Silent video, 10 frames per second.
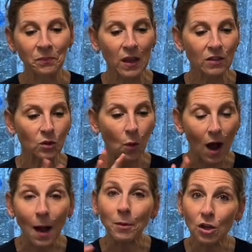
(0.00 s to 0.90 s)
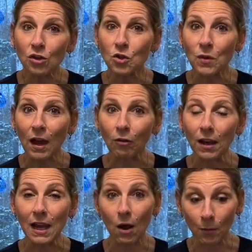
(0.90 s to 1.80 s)
So I'm gonna do that right
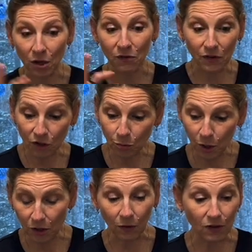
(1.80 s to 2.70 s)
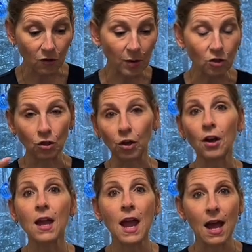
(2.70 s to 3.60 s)
now. I'm gonna finish putting the rest of my sugar
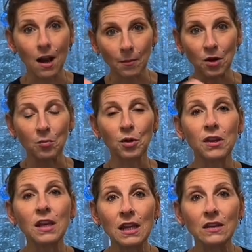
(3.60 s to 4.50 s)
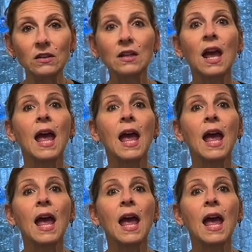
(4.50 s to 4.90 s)
and I'm gonna put the yeast,